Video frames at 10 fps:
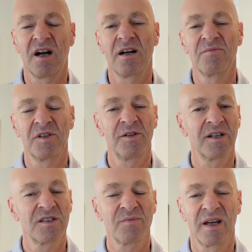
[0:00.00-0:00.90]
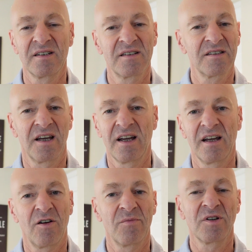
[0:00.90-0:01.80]
Um, you can spend uh,
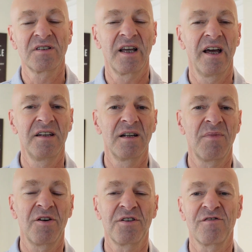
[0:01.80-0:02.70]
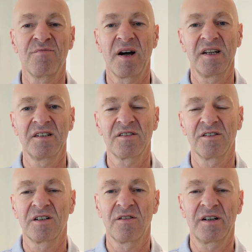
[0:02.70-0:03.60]
almost any amount of money. So
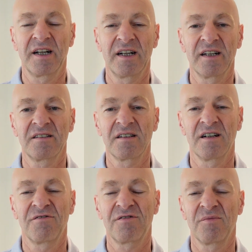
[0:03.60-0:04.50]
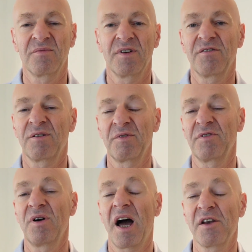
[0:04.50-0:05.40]
you're looking at uh, from, from a
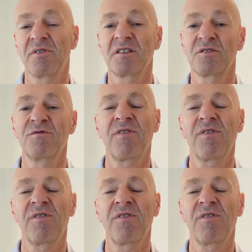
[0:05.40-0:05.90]
few hundreds to